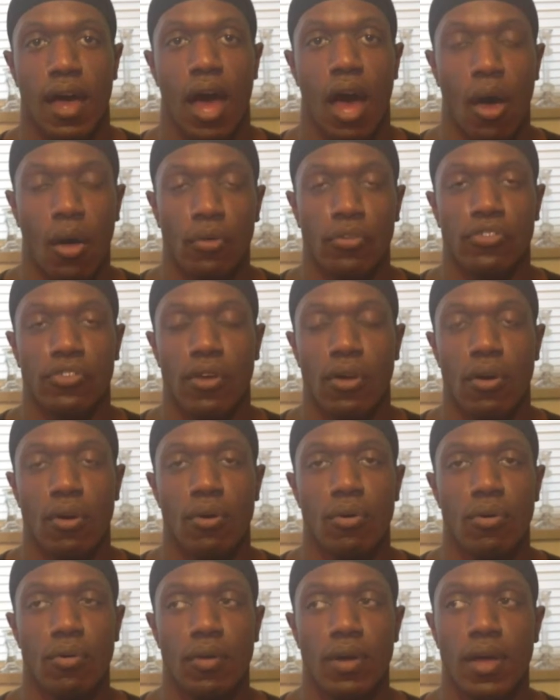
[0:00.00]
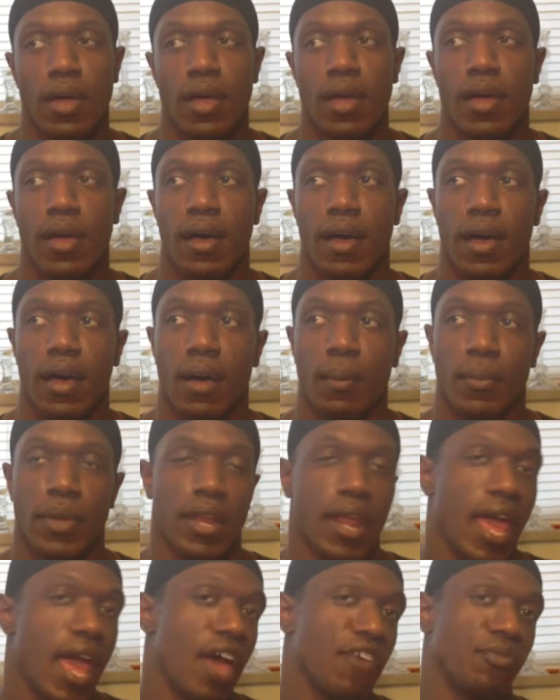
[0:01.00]
Also,
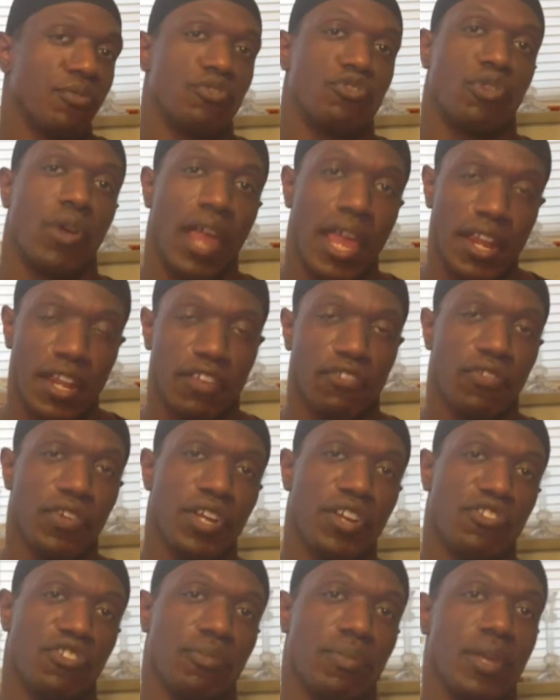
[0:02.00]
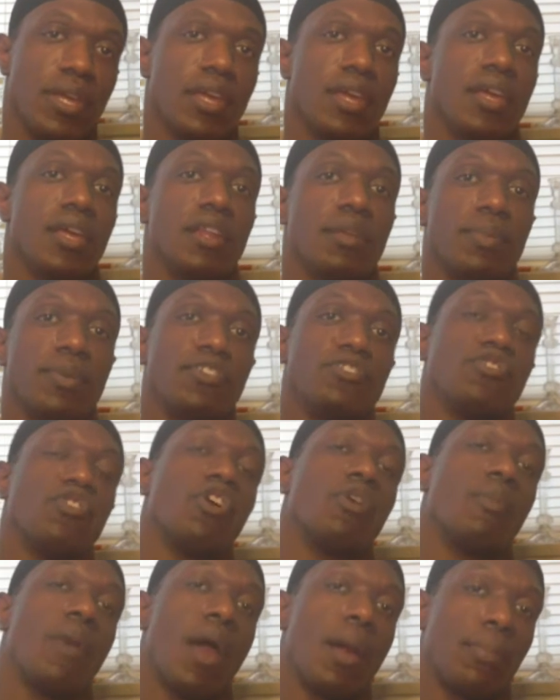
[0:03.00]
it has some training footage of me. It'll be
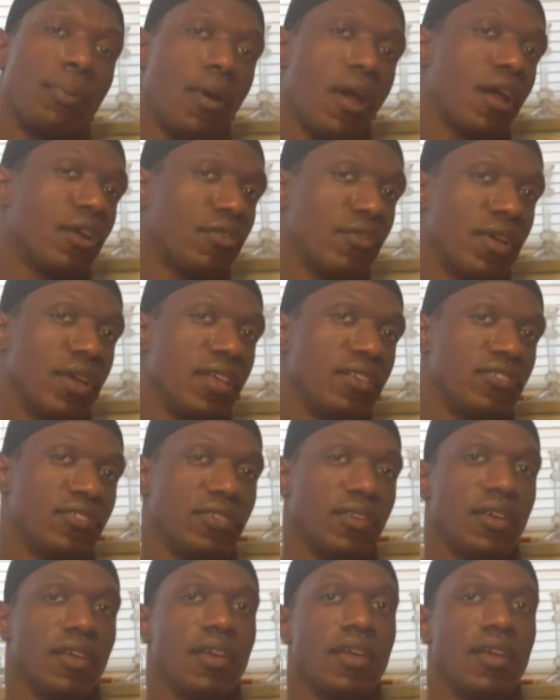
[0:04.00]
showing my progress